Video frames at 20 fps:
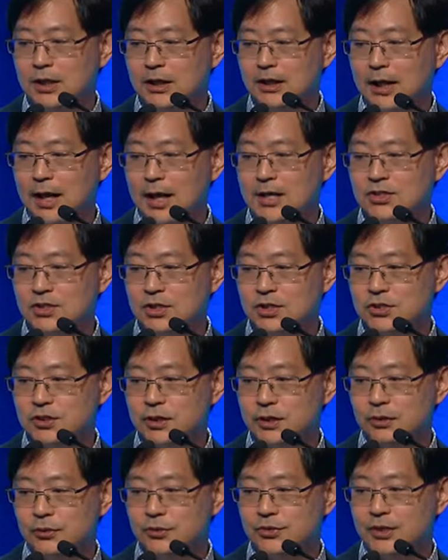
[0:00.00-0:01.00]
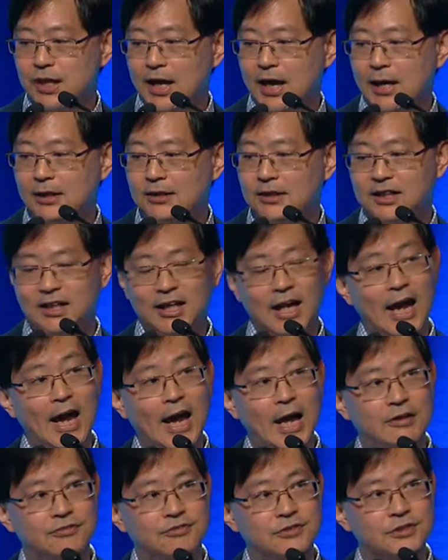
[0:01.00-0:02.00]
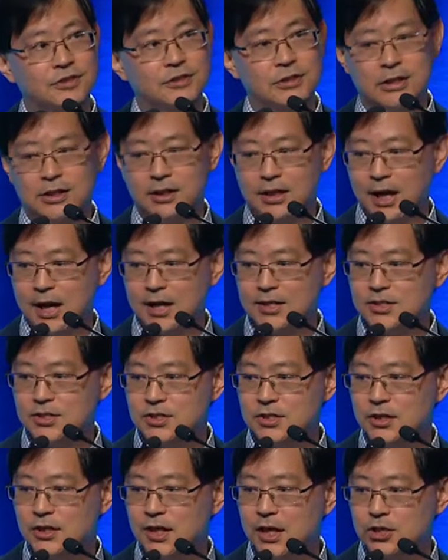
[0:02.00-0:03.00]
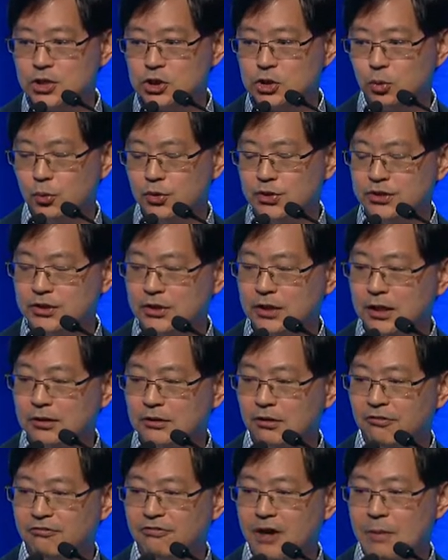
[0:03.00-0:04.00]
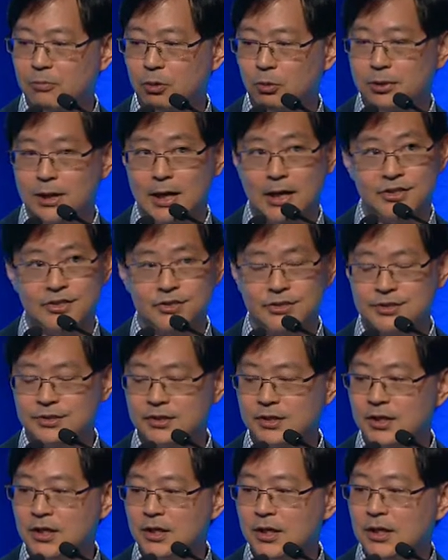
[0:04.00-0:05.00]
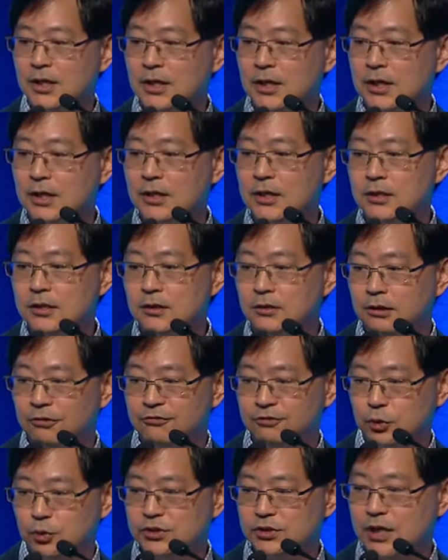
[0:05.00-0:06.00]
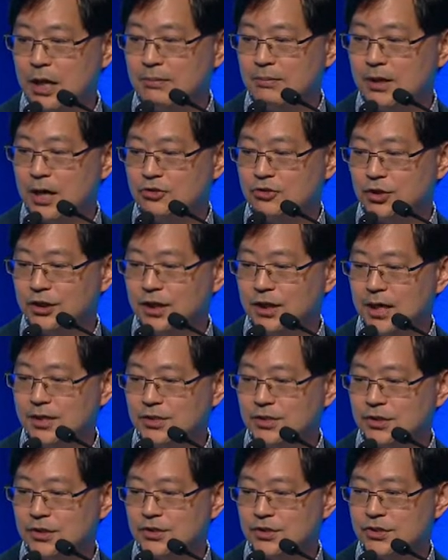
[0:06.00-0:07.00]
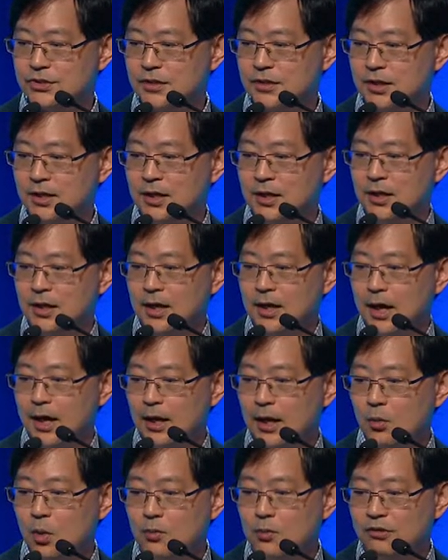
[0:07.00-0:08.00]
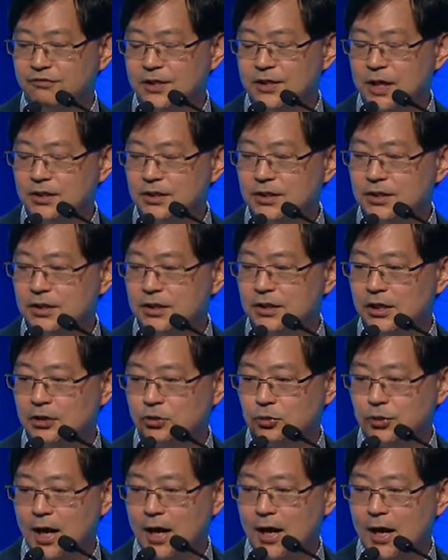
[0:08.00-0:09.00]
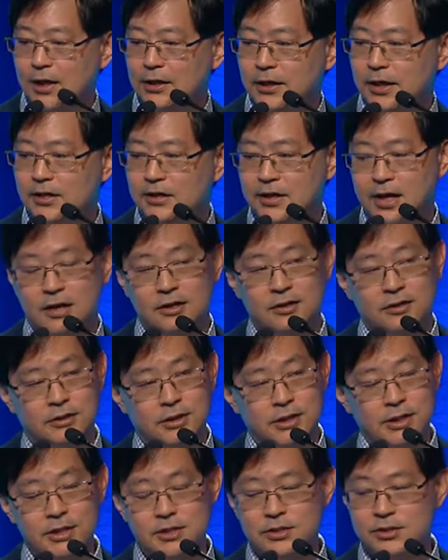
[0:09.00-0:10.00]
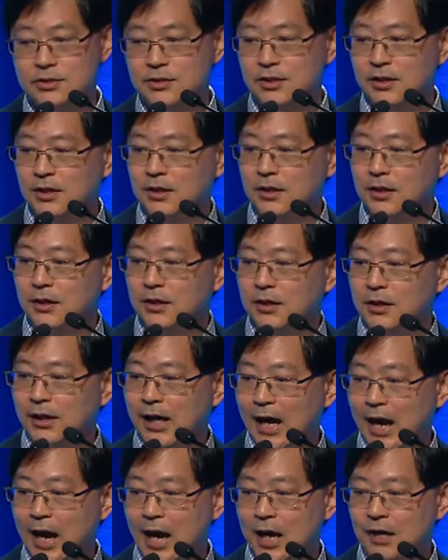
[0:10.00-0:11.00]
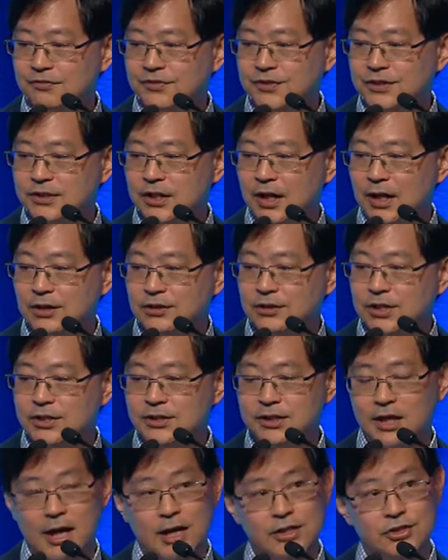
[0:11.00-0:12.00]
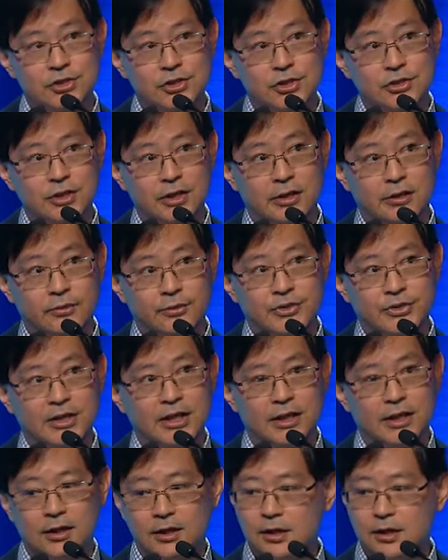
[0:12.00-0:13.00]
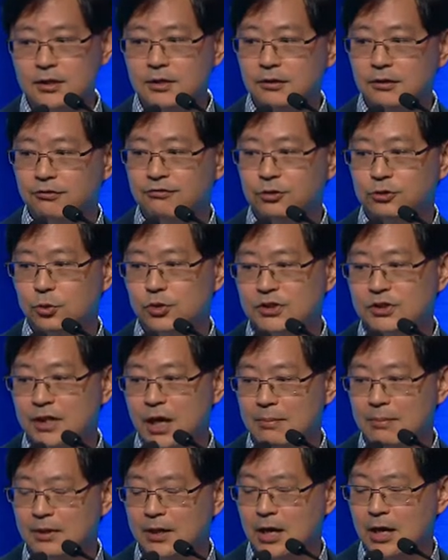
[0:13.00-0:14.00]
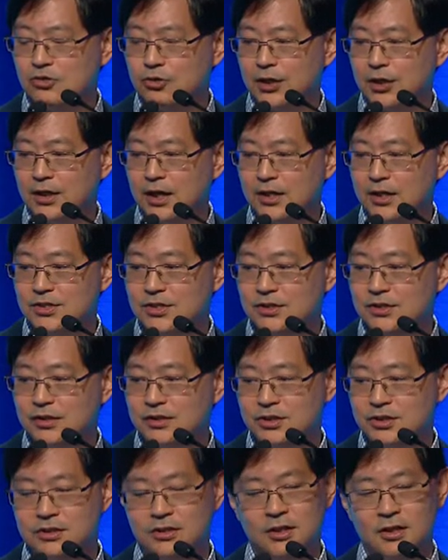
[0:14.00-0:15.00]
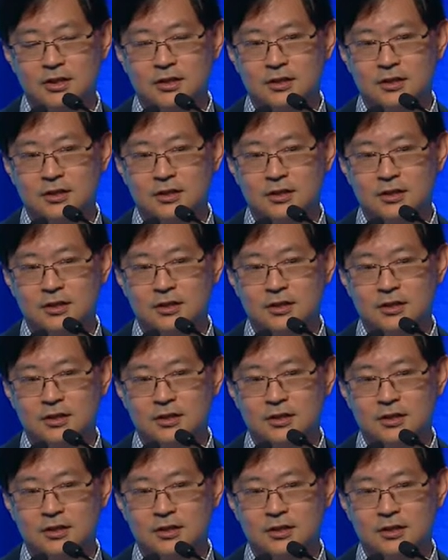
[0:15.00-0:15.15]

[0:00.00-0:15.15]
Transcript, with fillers: the cancer cells and the CAFs, the cancer-associated fibroblasts, in diffuse type gastric cancers. And what we've done here is to highlight that these CAFs and these cancer cells in diffuse type gastric cancers